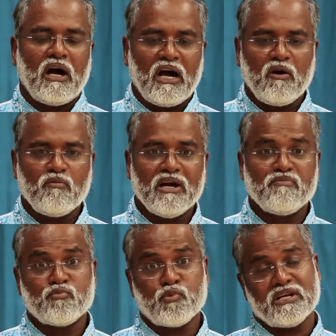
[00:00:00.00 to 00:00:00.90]
how by
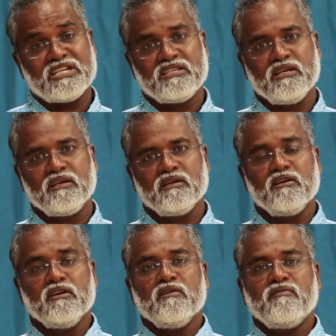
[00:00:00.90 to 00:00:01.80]
practicing
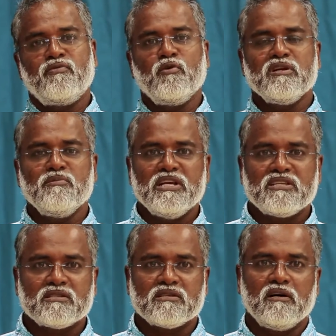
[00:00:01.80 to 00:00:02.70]
40
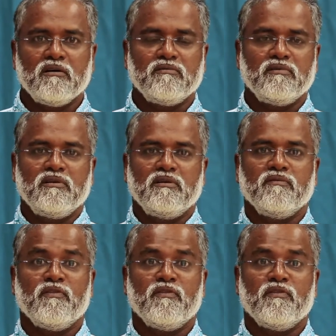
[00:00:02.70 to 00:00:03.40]
minutes of uh,